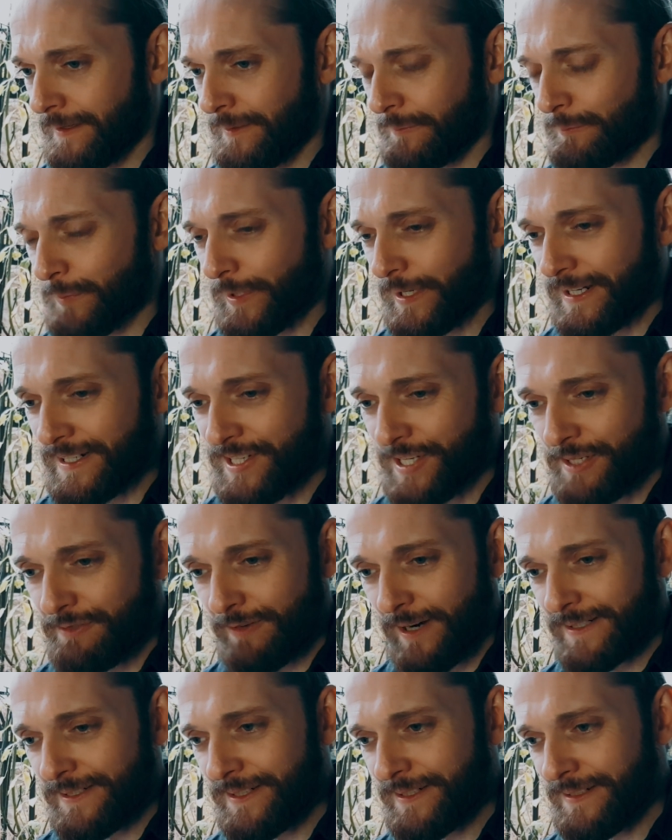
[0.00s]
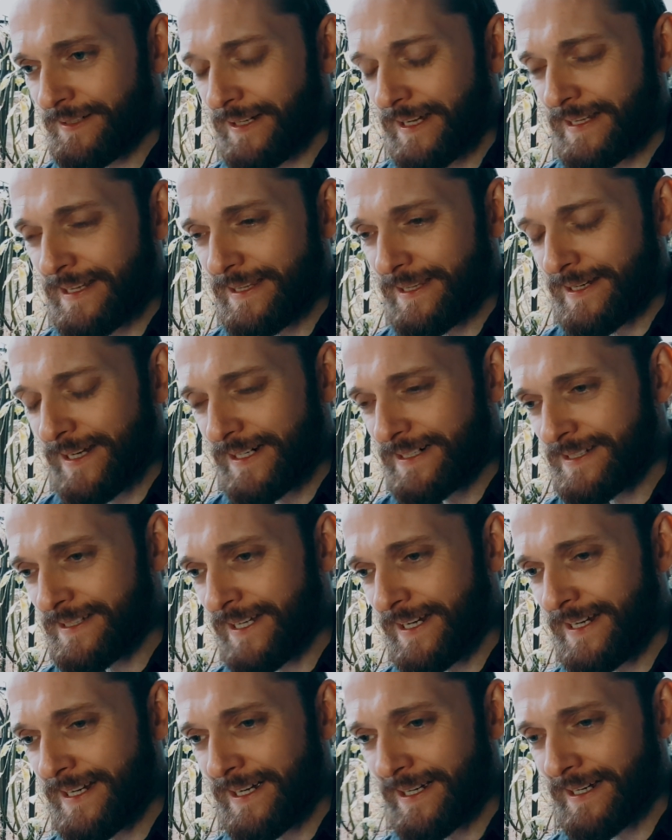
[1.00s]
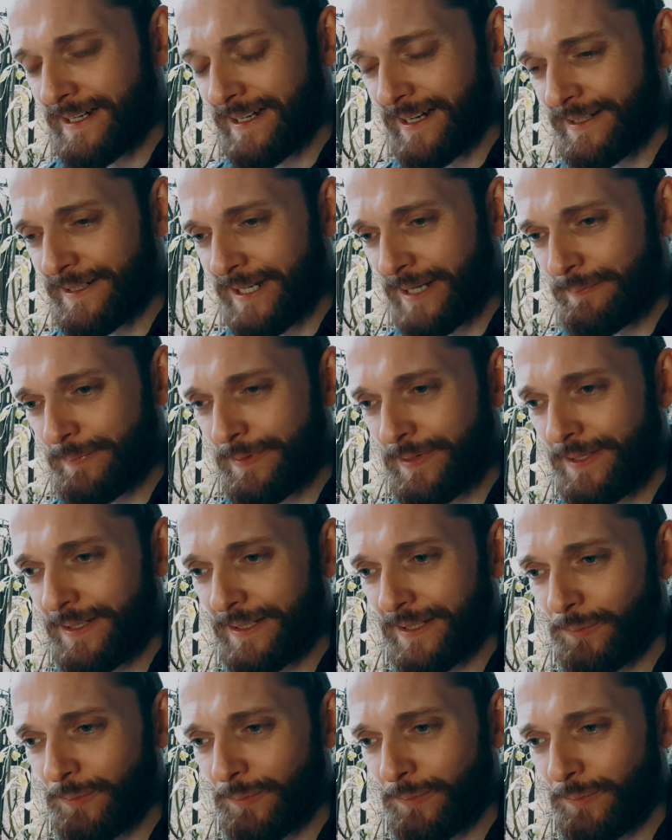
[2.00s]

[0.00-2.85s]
But as she ran the next day, I kept thinking,